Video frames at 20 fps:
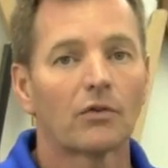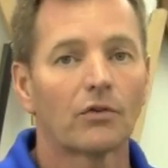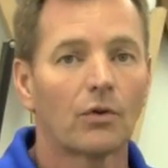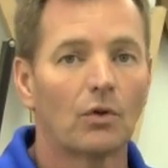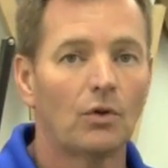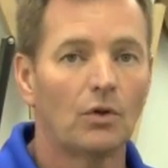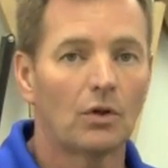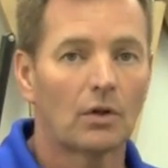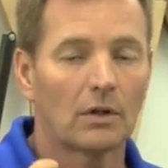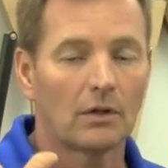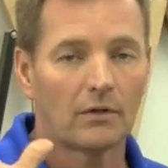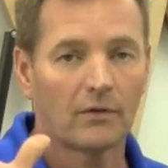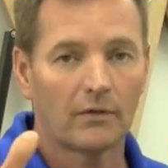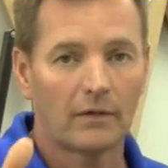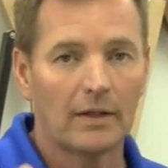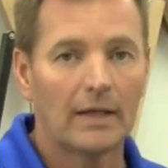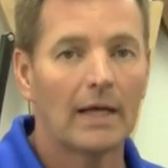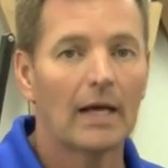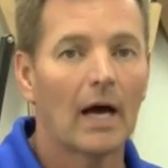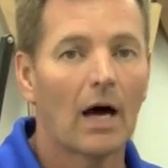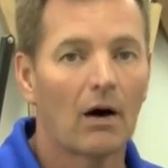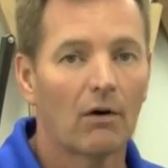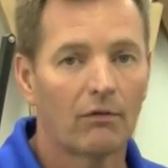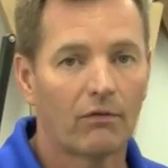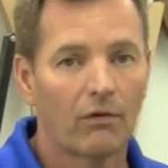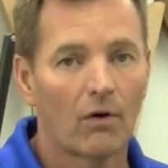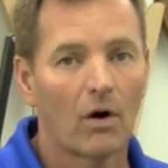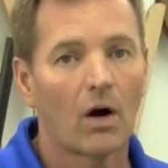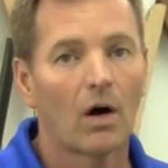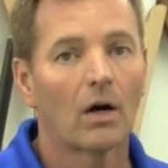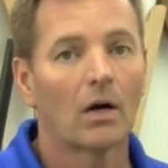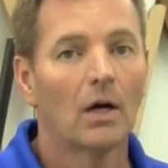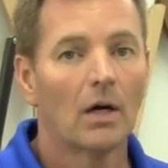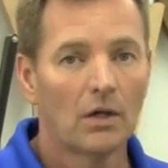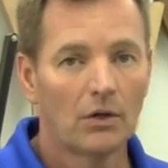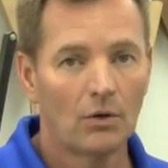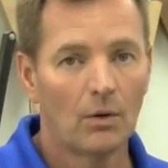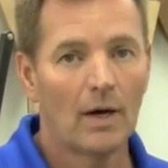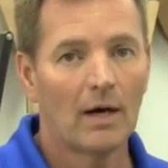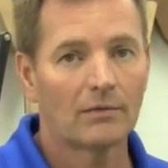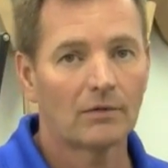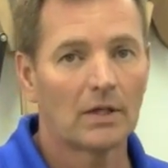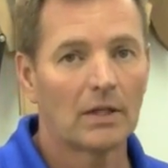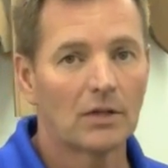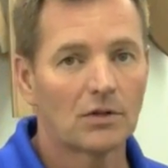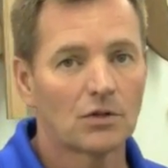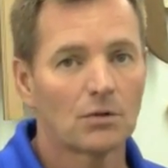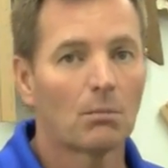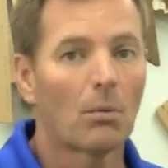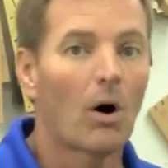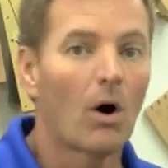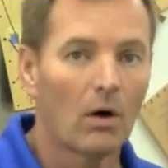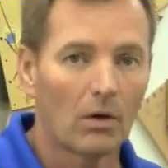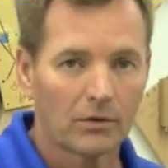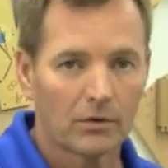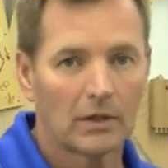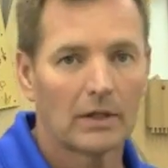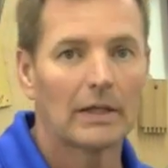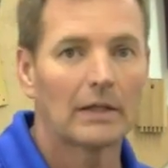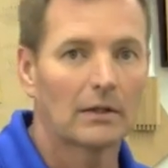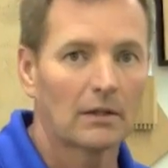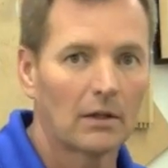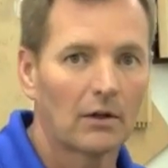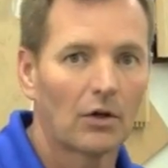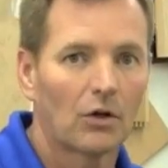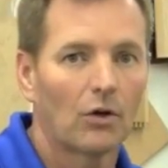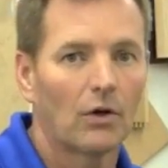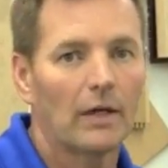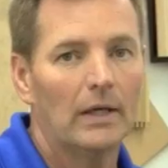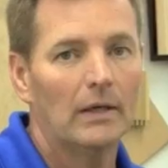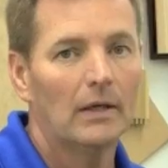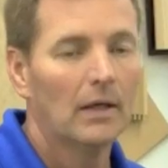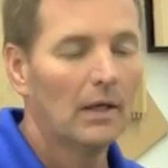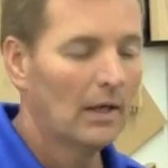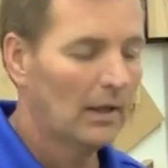so you can see how far you have to hit your ball to get to the green.